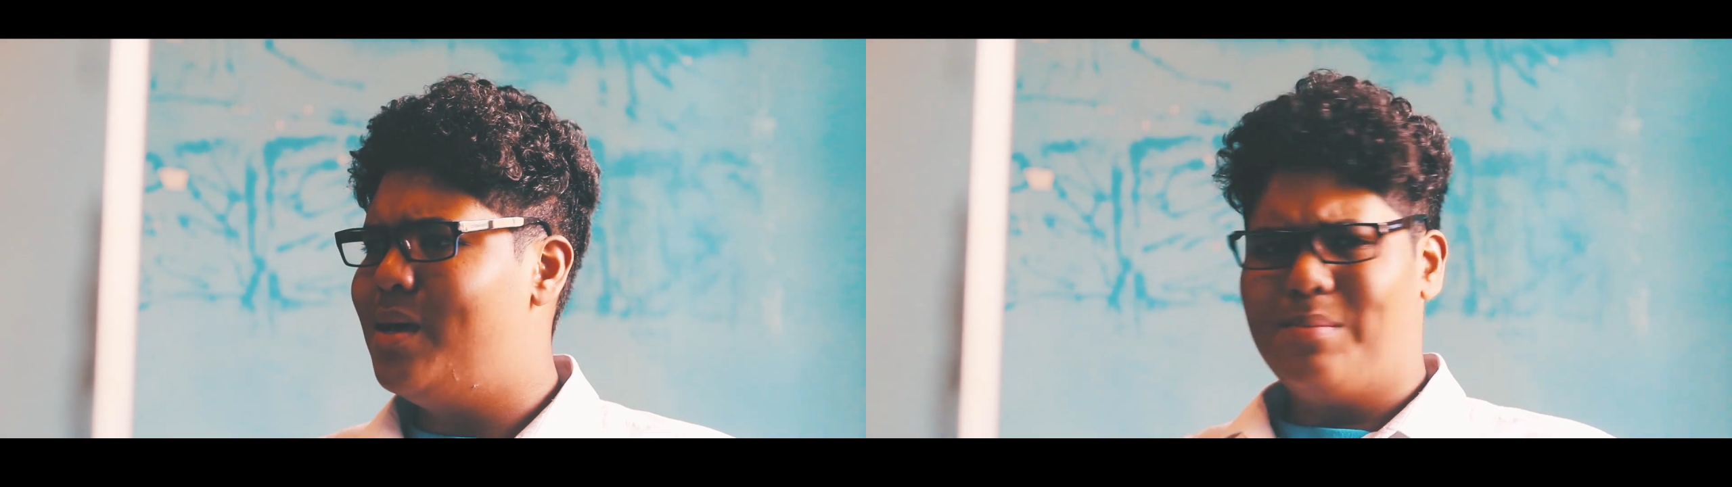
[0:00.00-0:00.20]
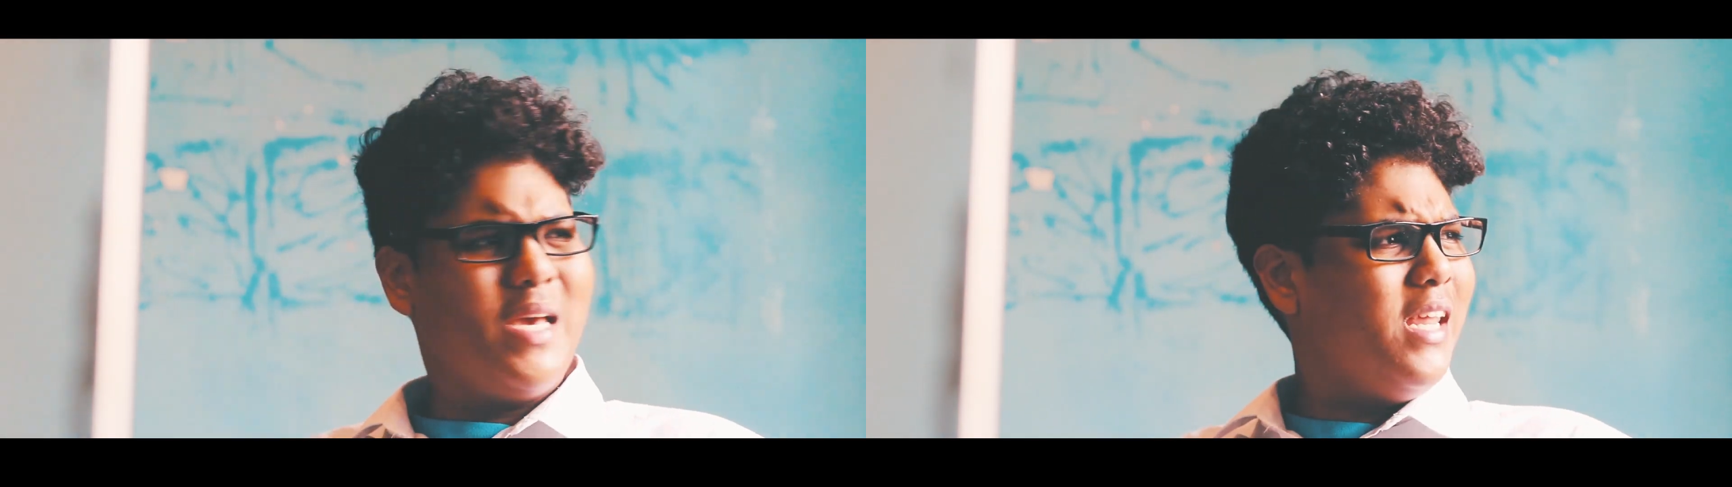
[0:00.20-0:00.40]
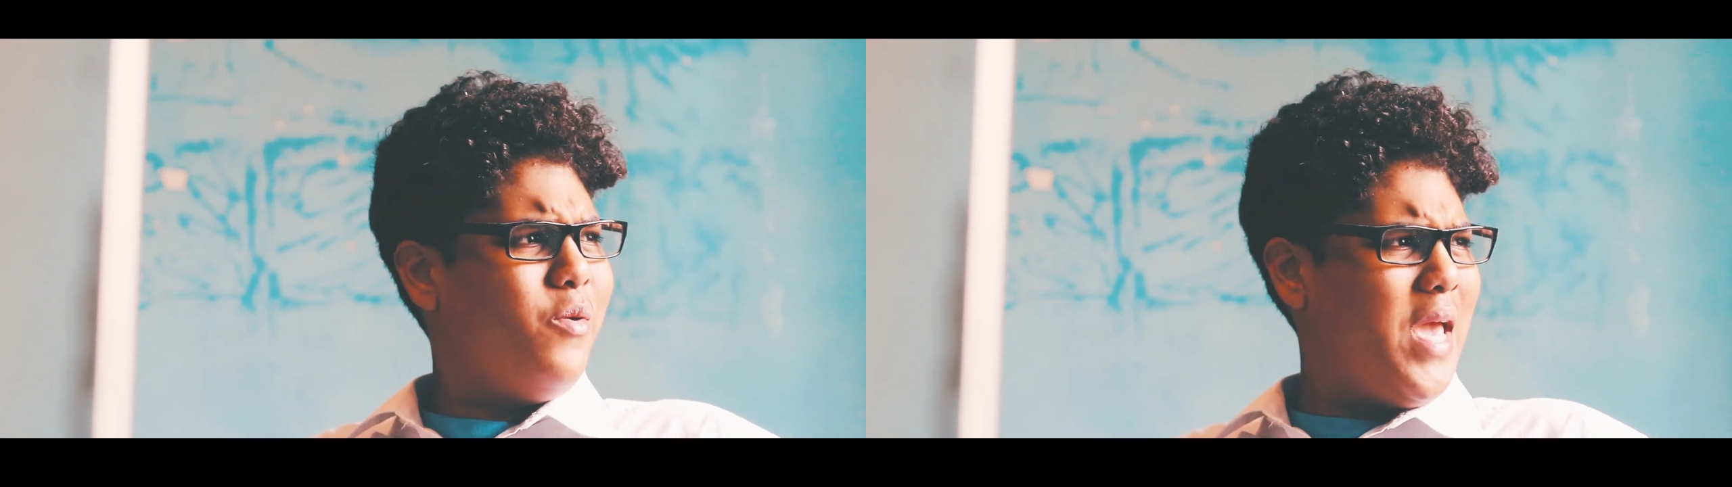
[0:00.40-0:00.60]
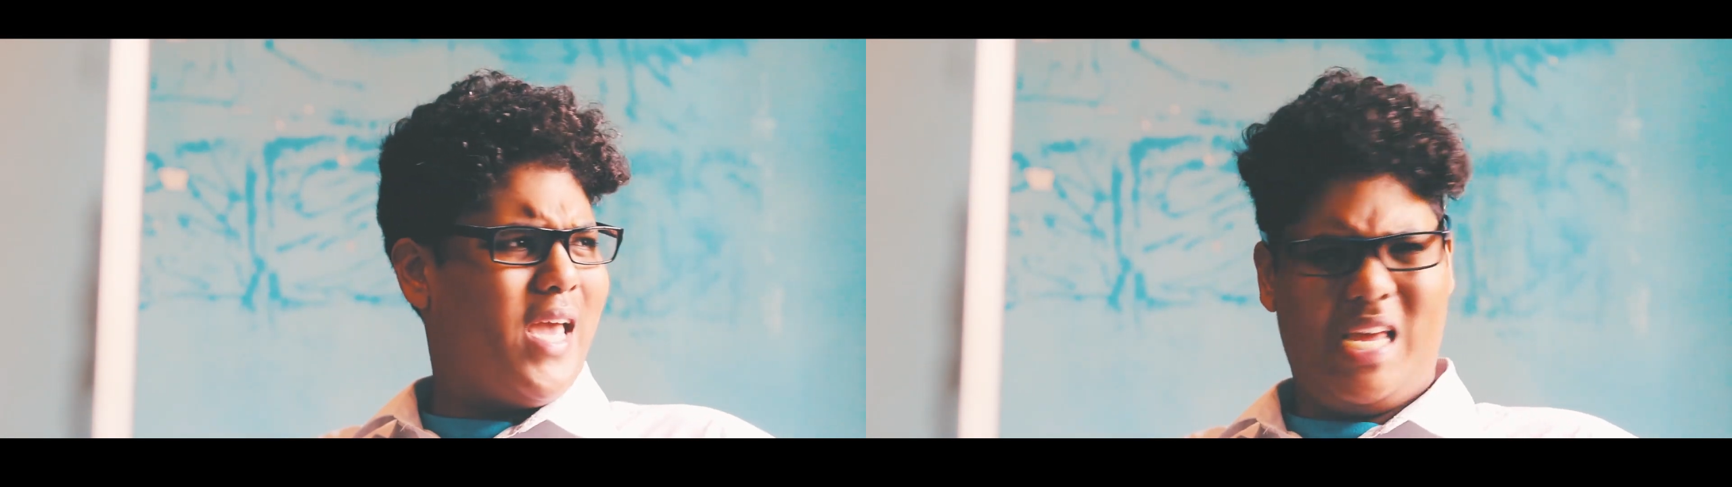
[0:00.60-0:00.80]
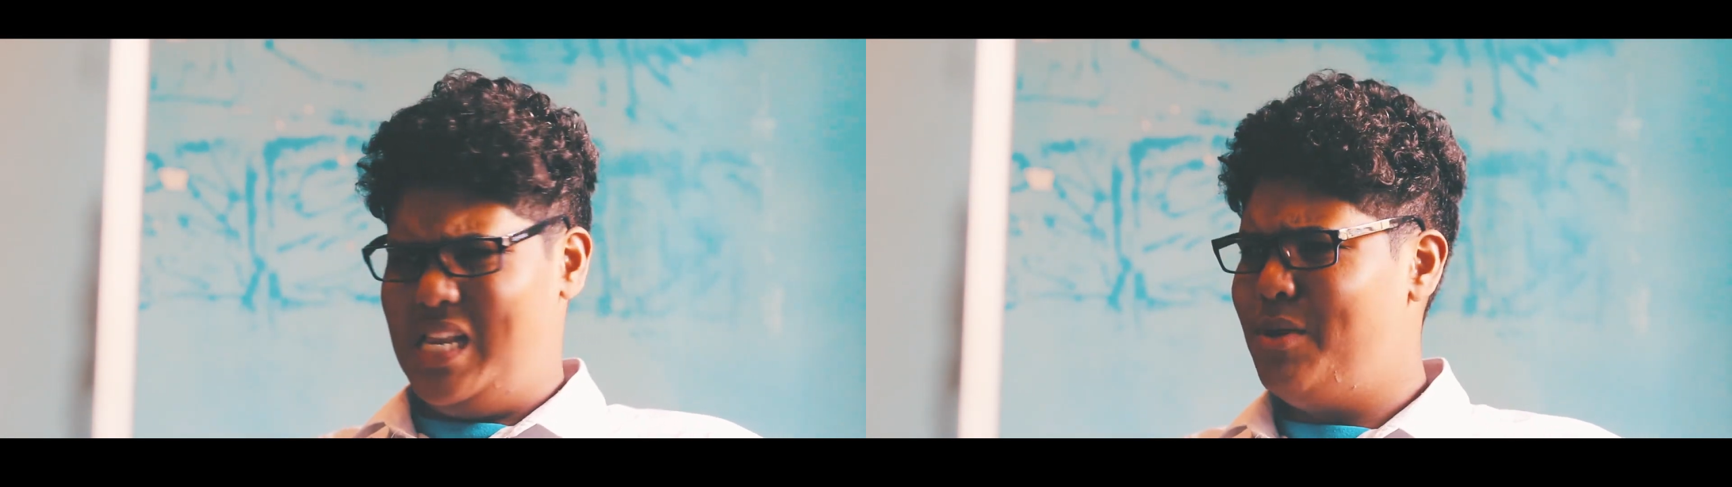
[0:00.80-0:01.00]
But anyway,
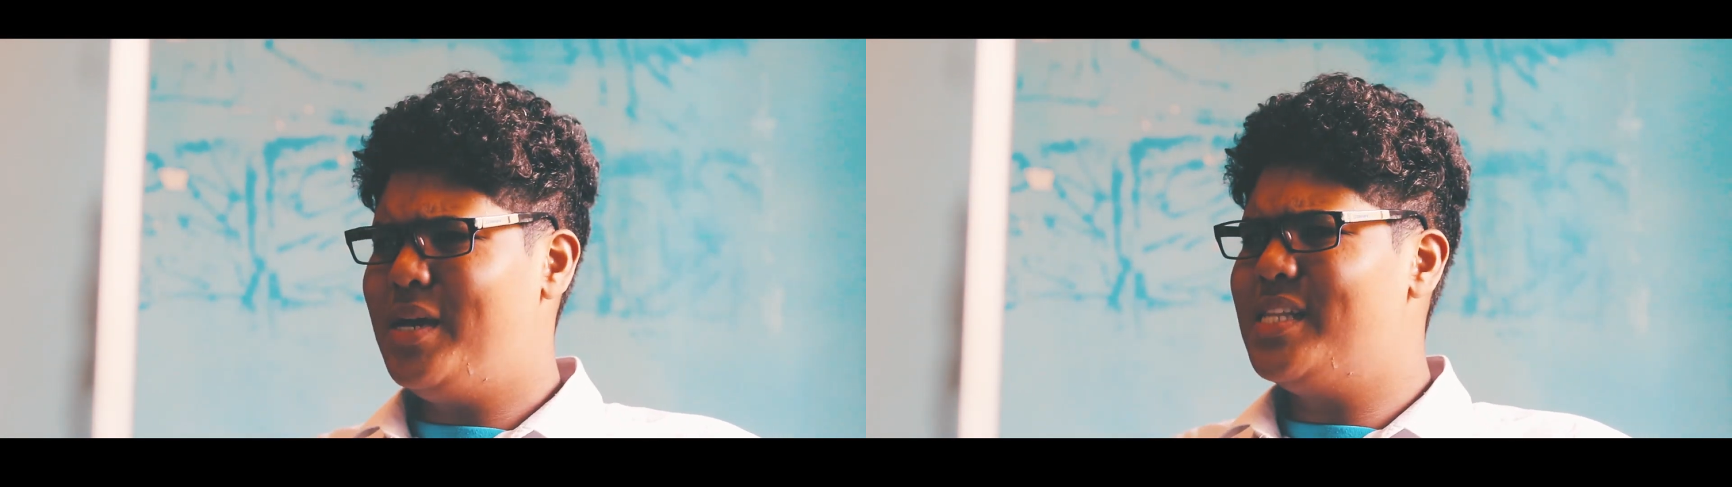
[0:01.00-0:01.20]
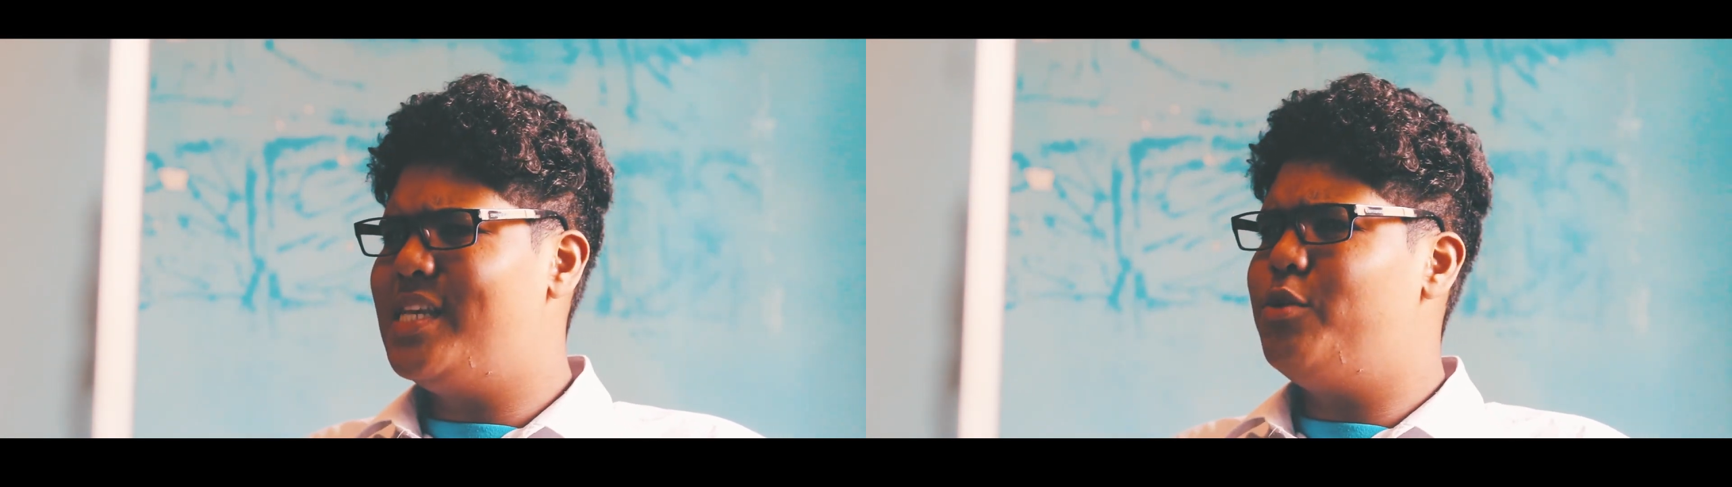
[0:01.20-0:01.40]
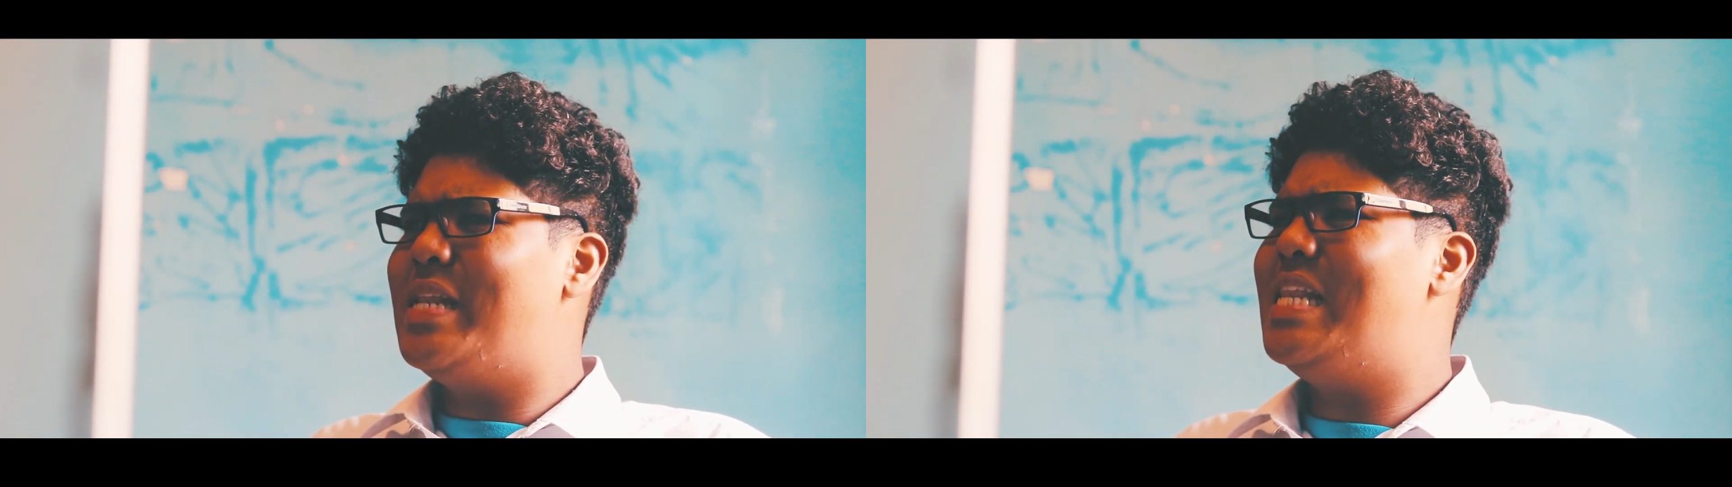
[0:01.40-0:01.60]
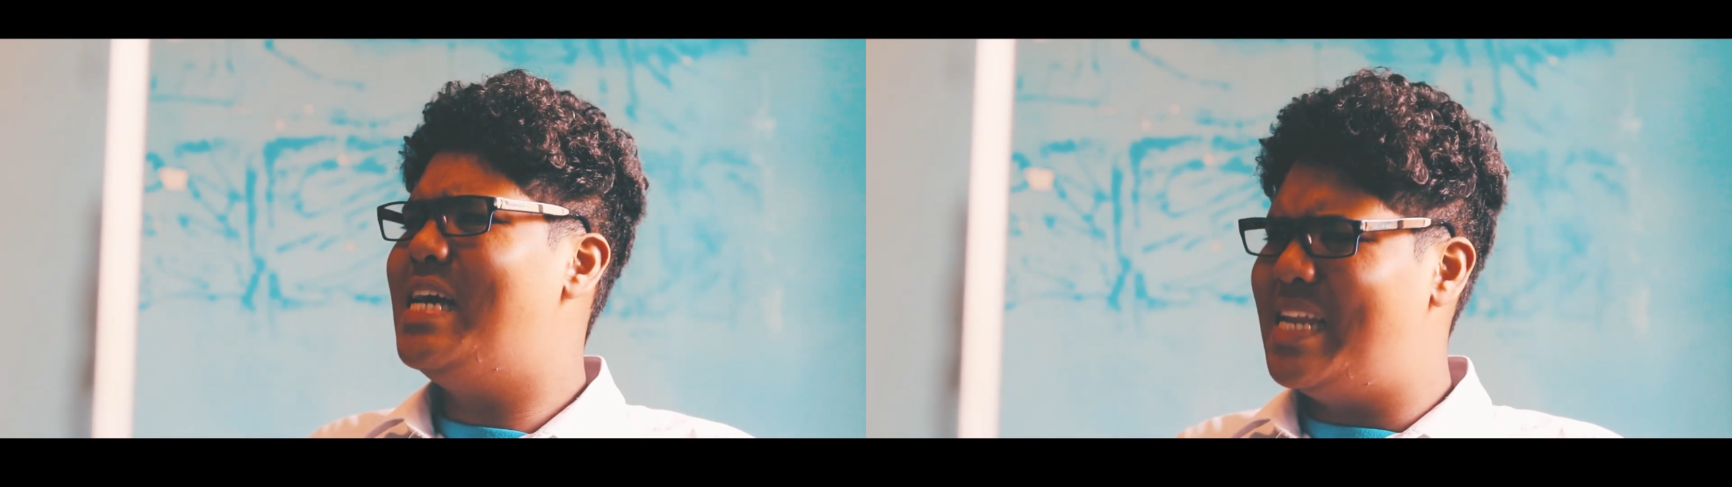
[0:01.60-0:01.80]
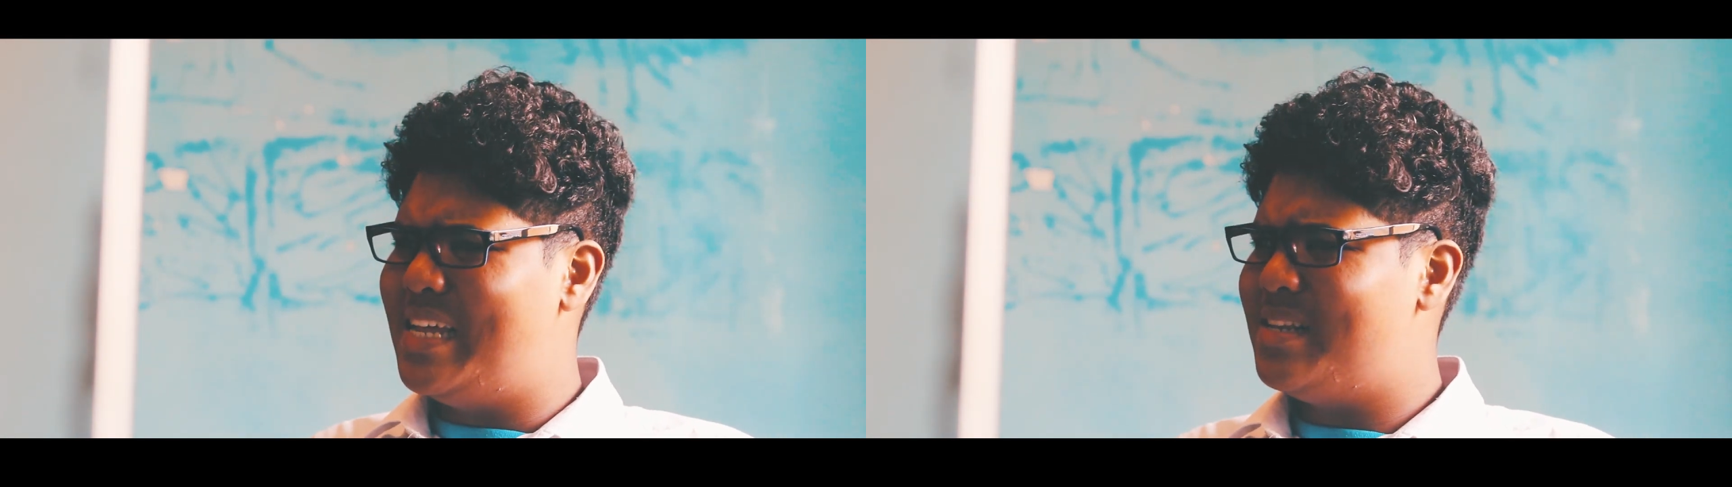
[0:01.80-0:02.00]
let me continue with
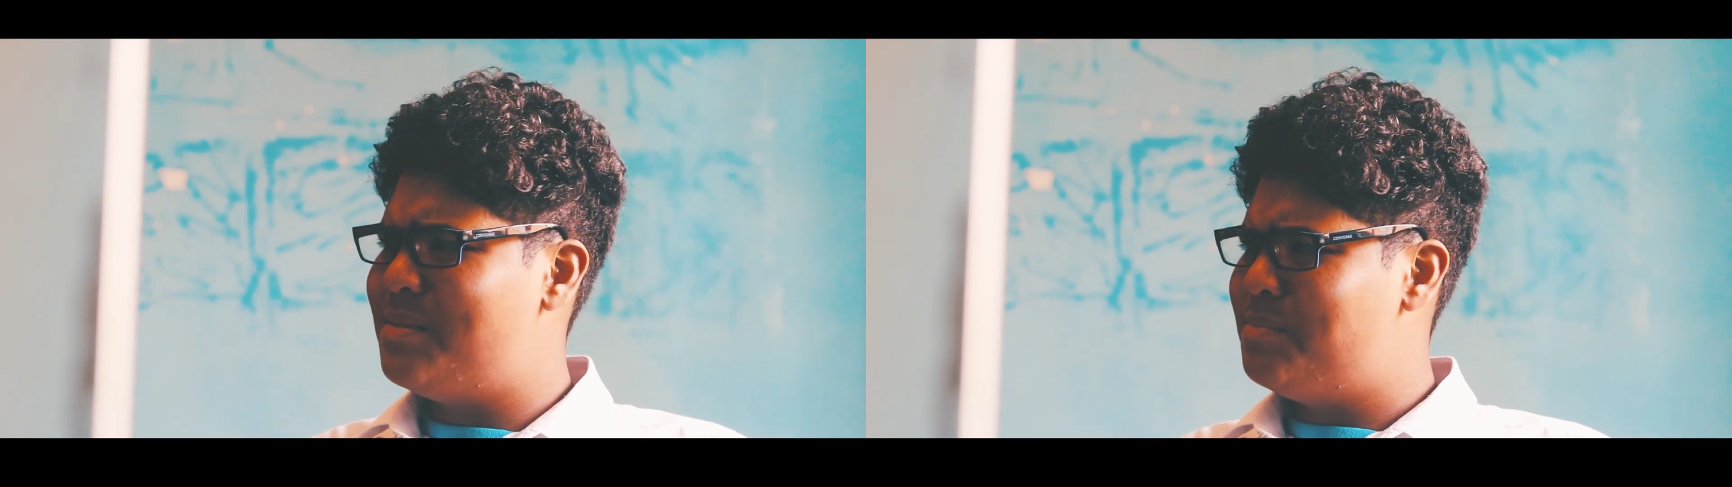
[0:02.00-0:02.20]
learning.